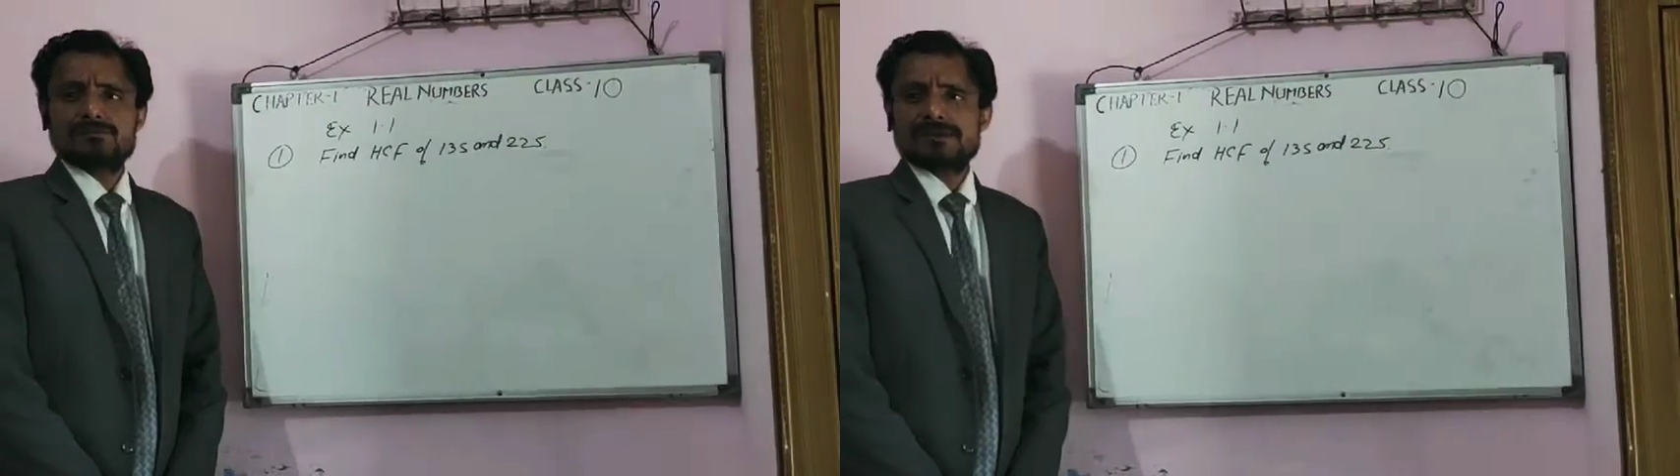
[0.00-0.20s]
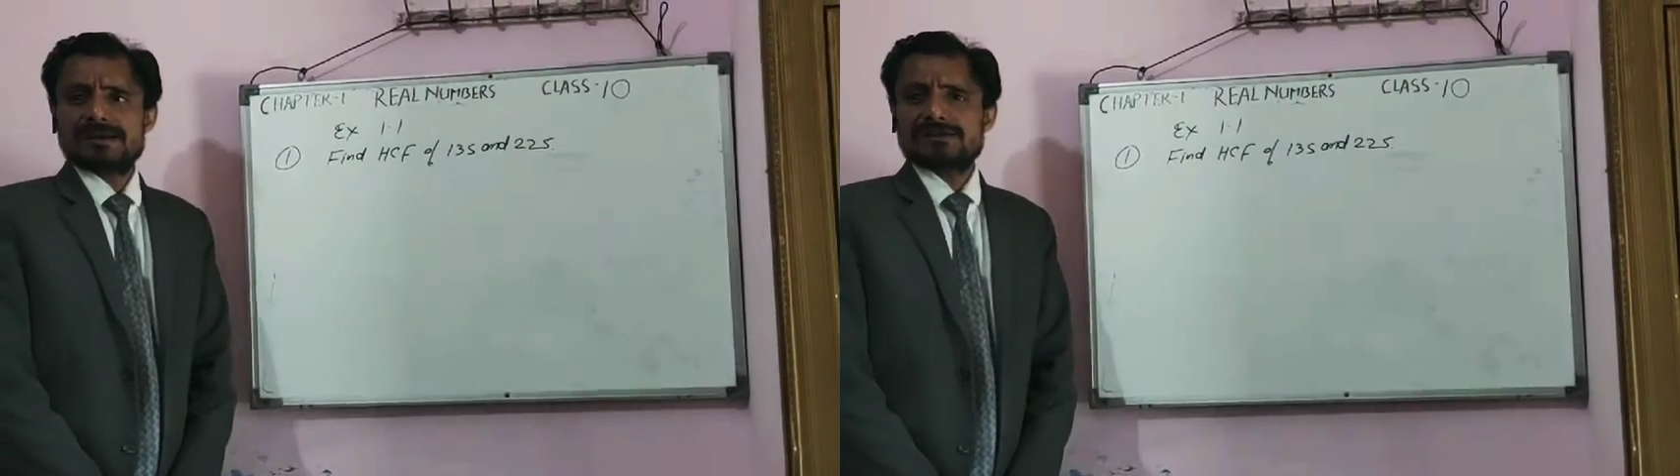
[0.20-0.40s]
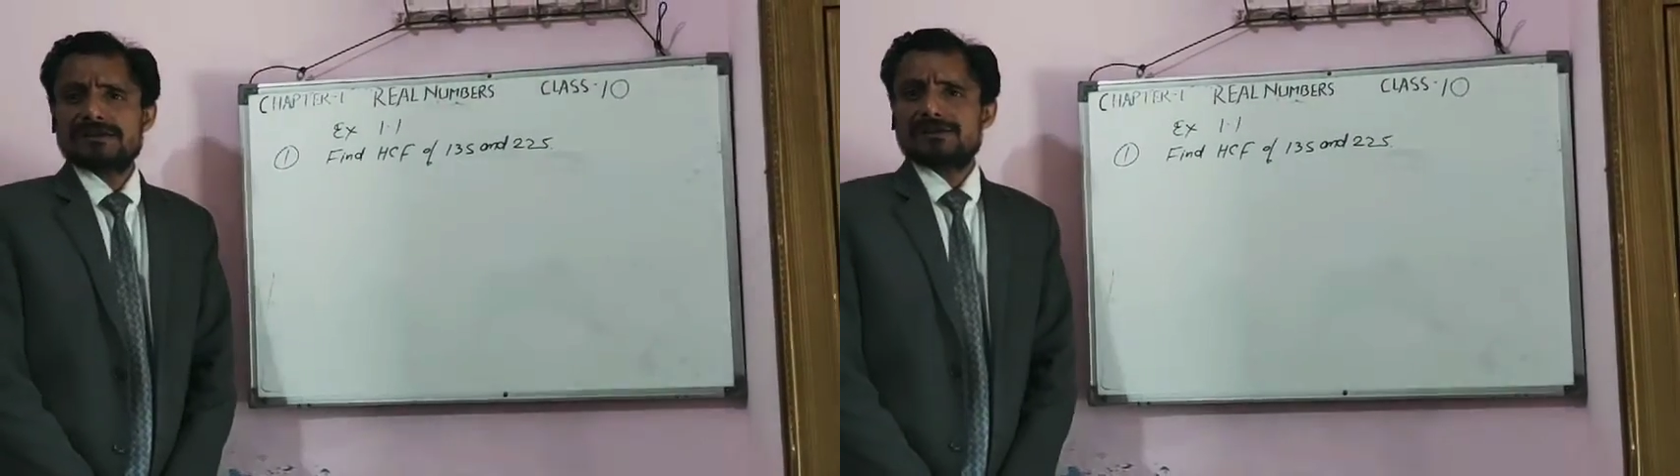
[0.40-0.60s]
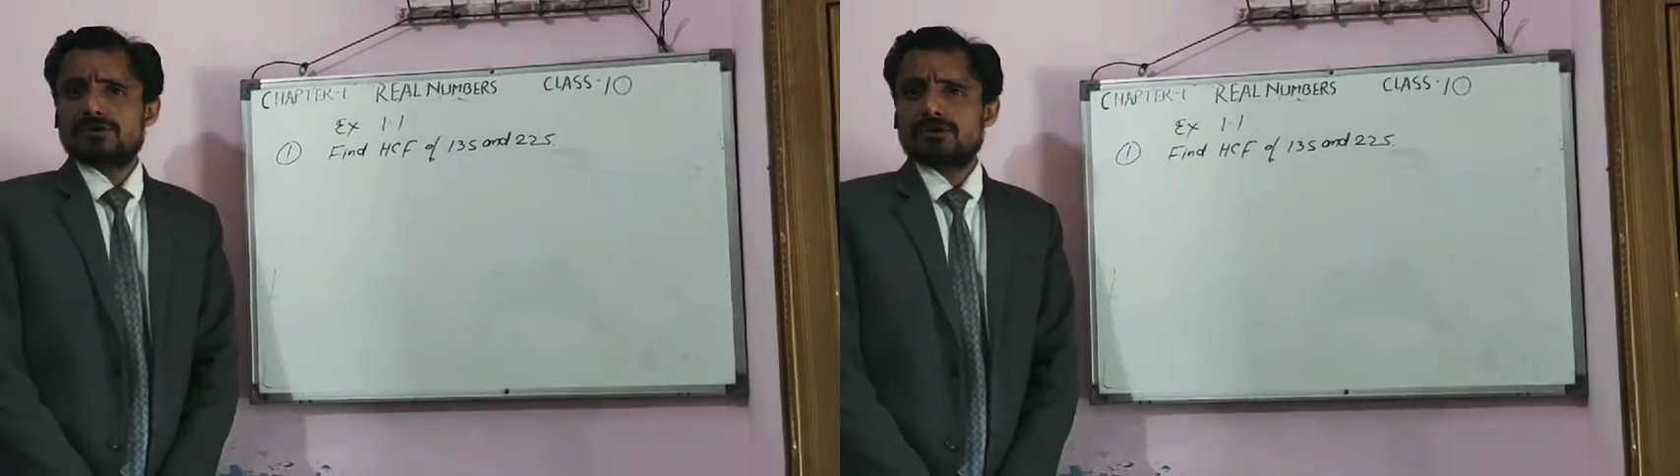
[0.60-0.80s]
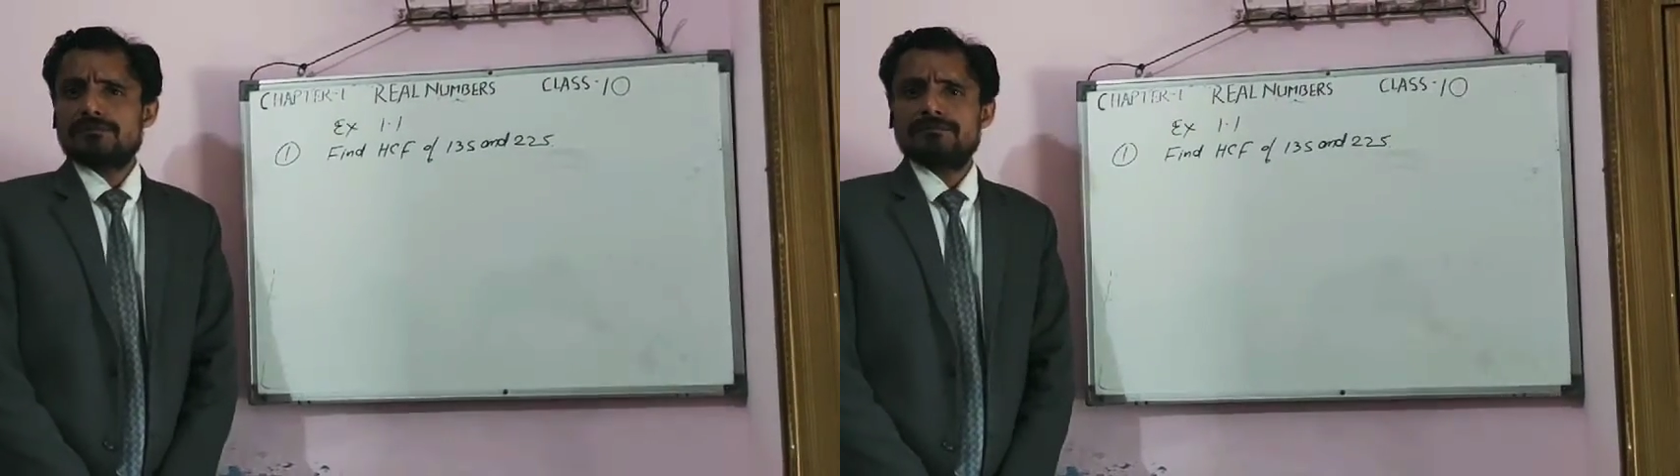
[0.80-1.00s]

exercise of